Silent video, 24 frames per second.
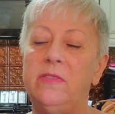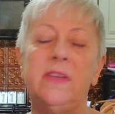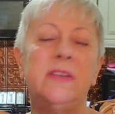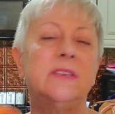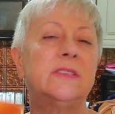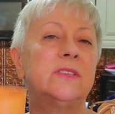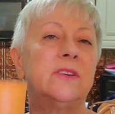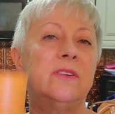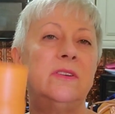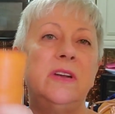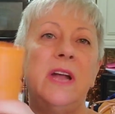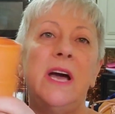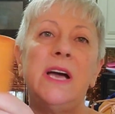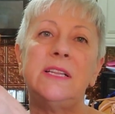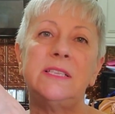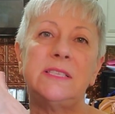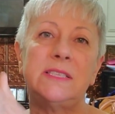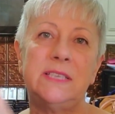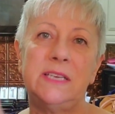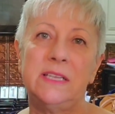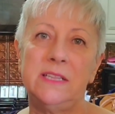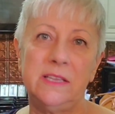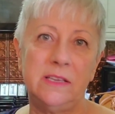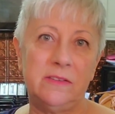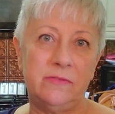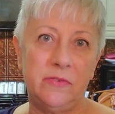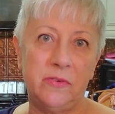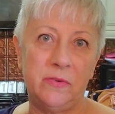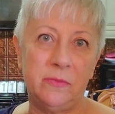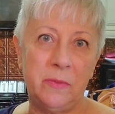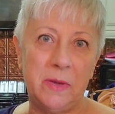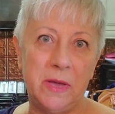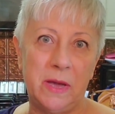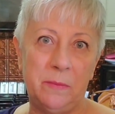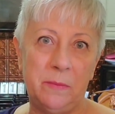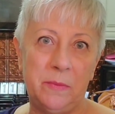These are not selling for
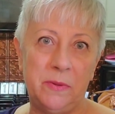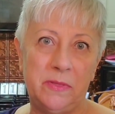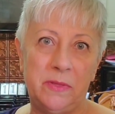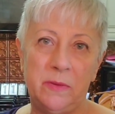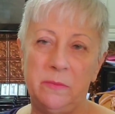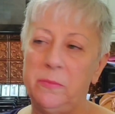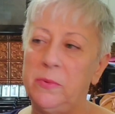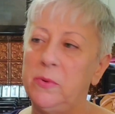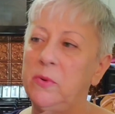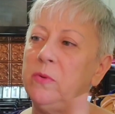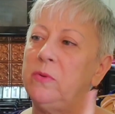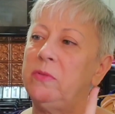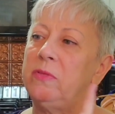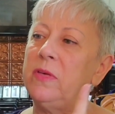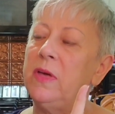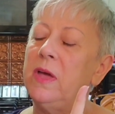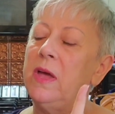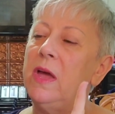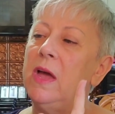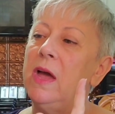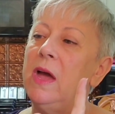me up at the booth.